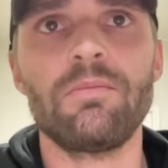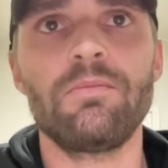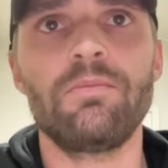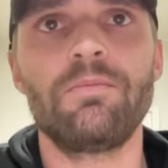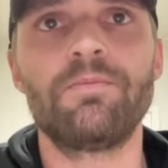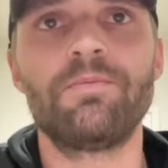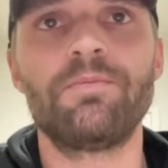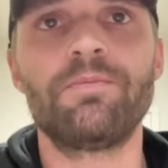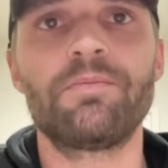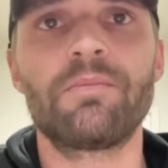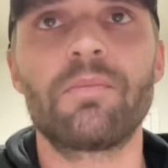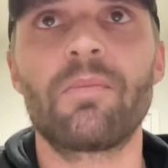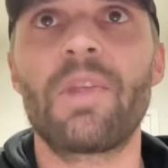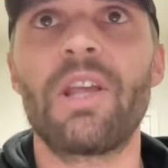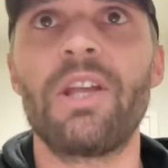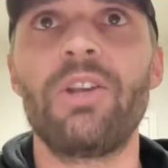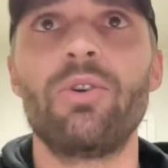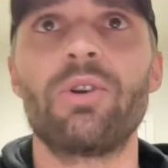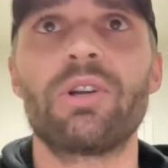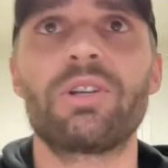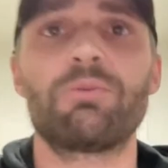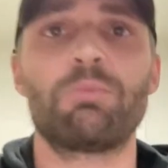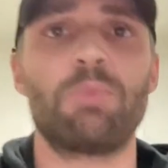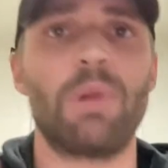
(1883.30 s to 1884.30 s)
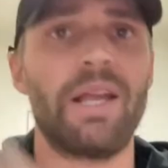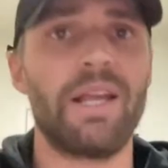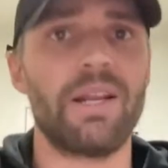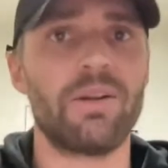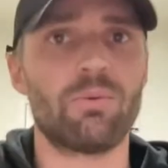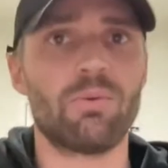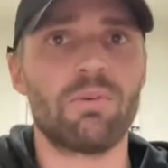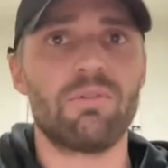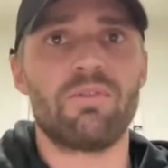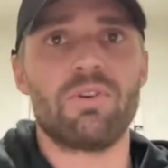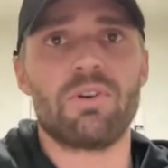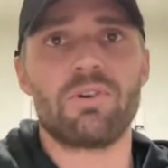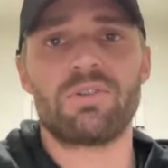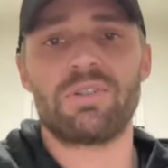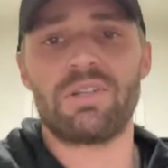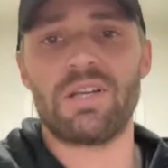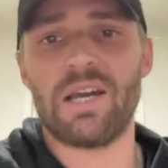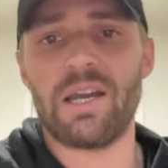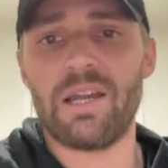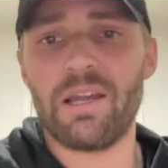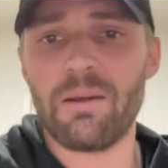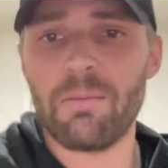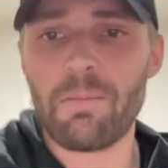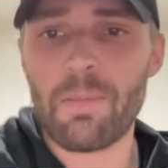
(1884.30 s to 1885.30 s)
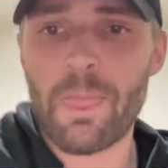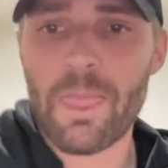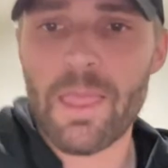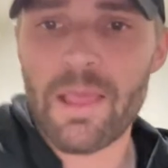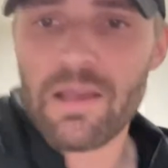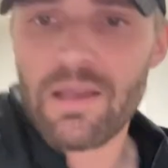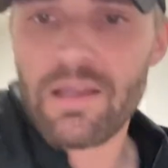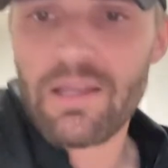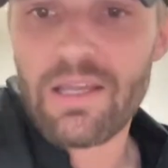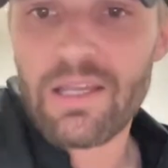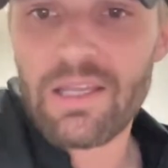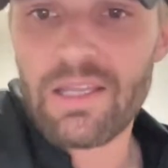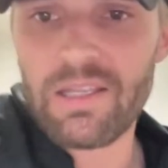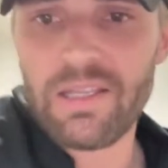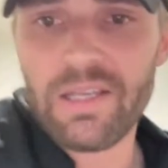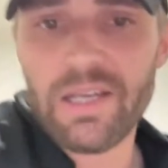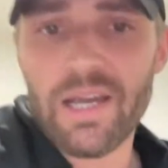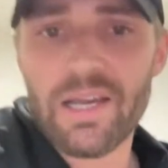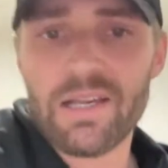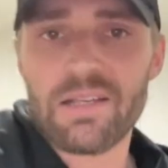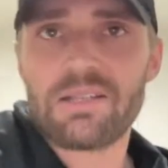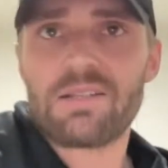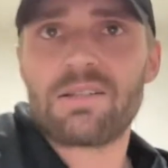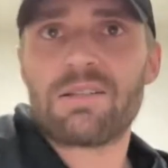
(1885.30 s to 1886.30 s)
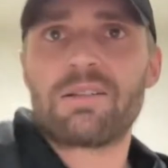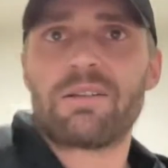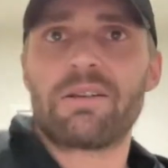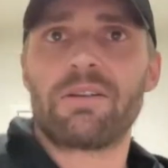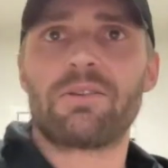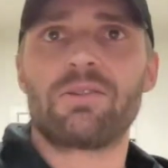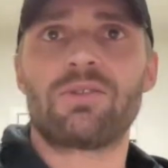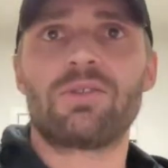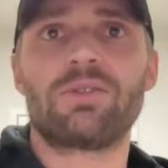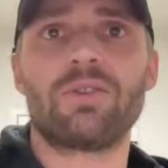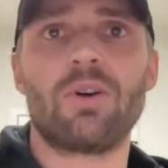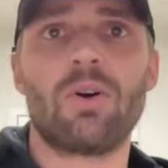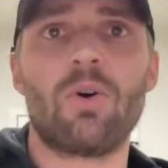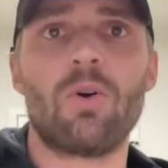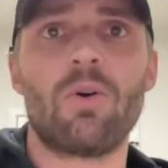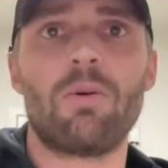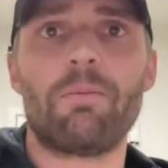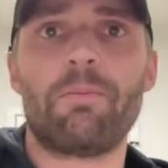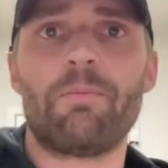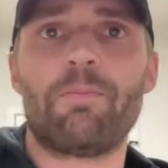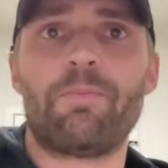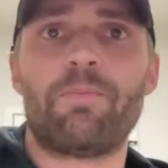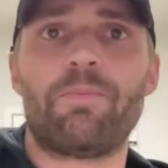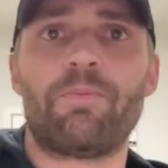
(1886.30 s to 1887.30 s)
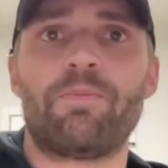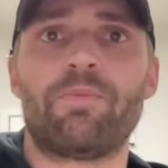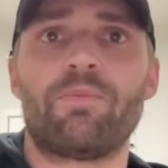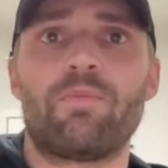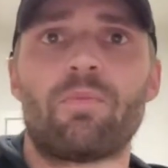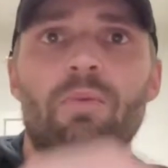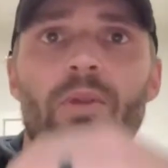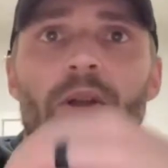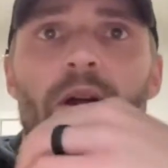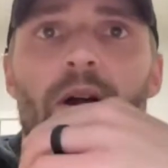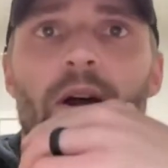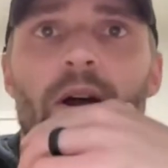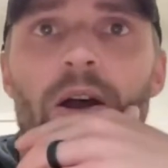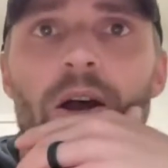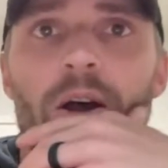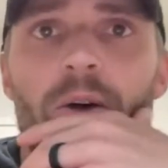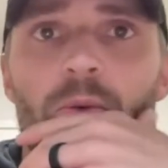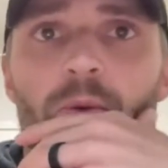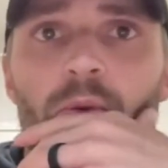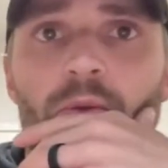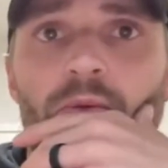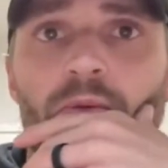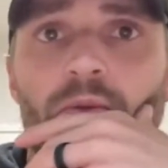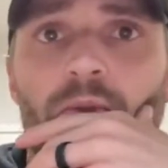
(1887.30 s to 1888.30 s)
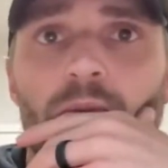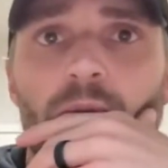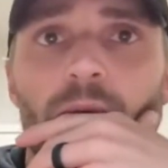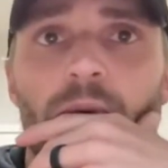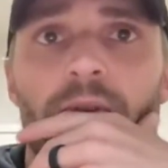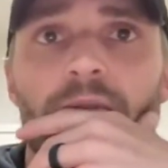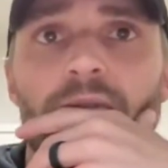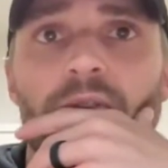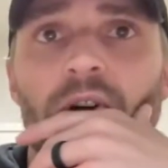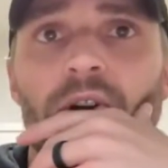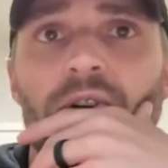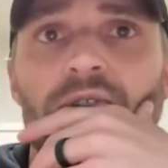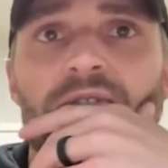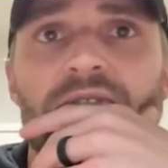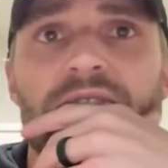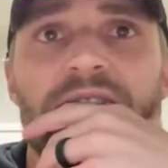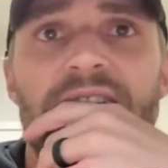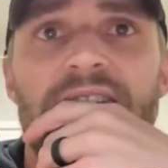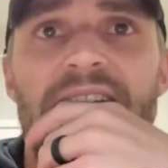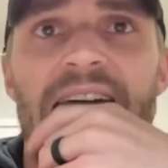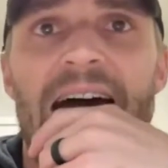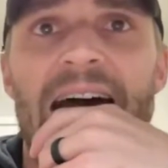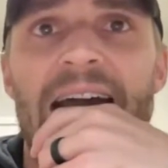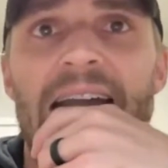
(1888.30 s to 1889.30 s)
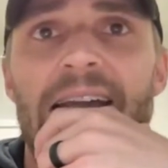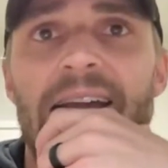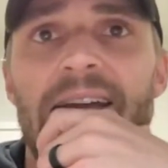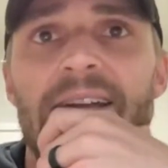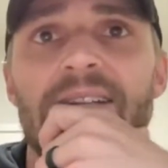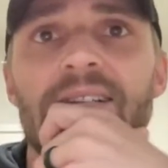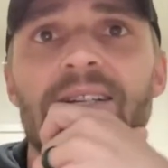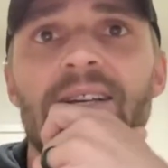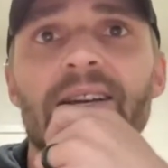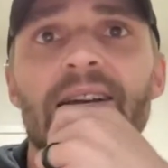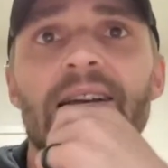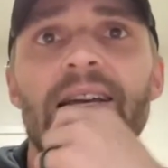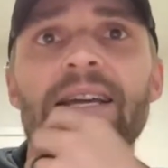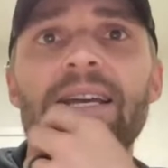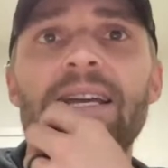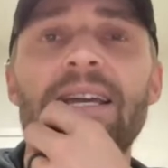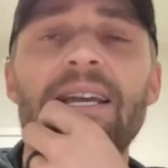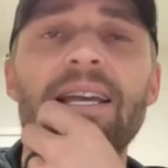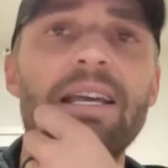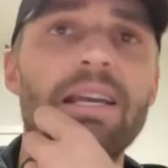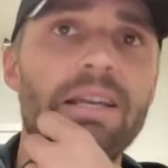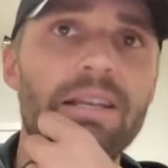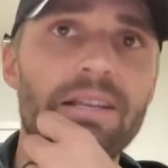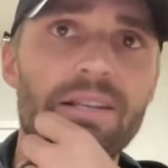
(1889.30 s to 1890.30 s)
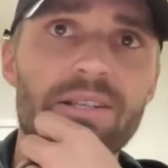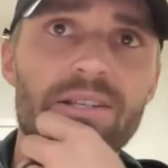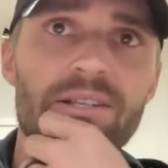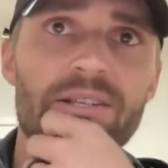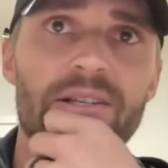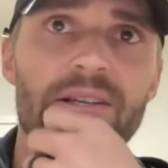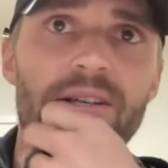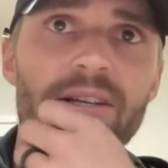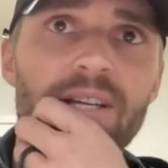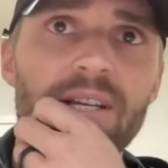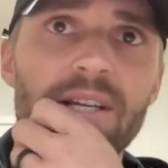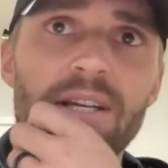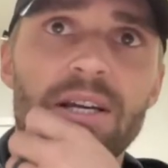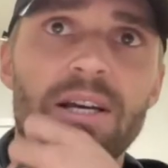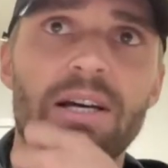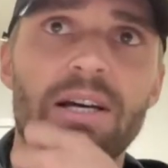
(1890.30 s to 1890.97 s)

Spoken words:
Can you explain a reverse diet? Yes. So a reverse diet is